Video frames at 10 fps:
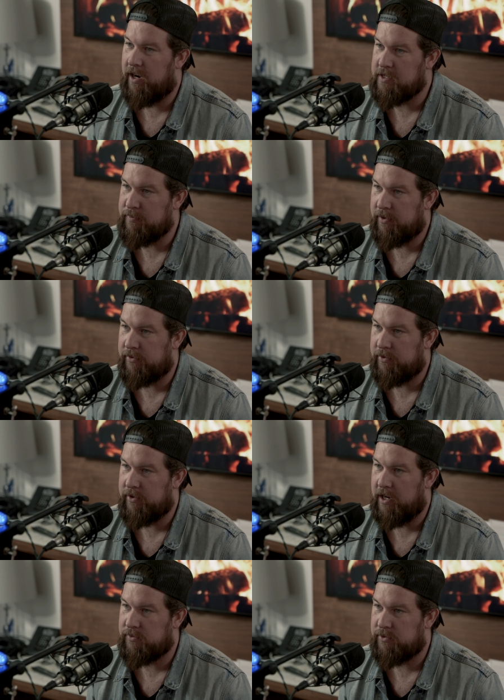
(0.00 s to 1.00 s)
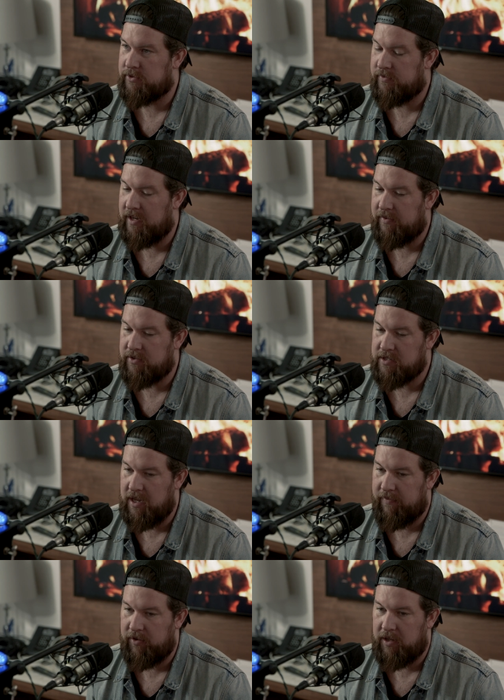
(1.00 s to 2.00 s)
Christ, but through Christ we're survivors, and
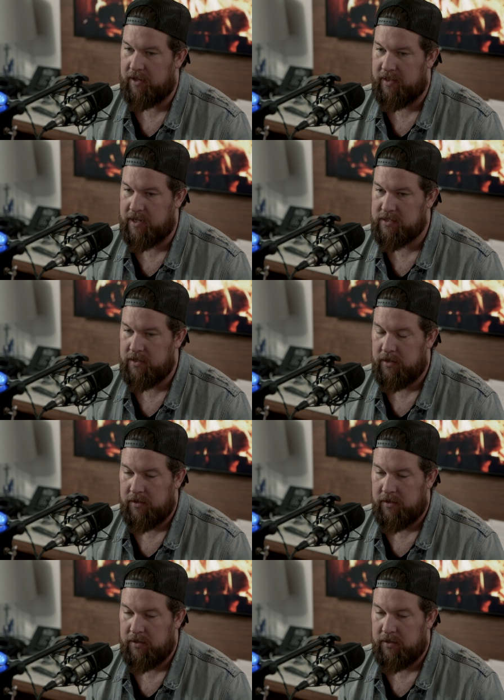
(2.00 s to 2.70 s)
I feel like that's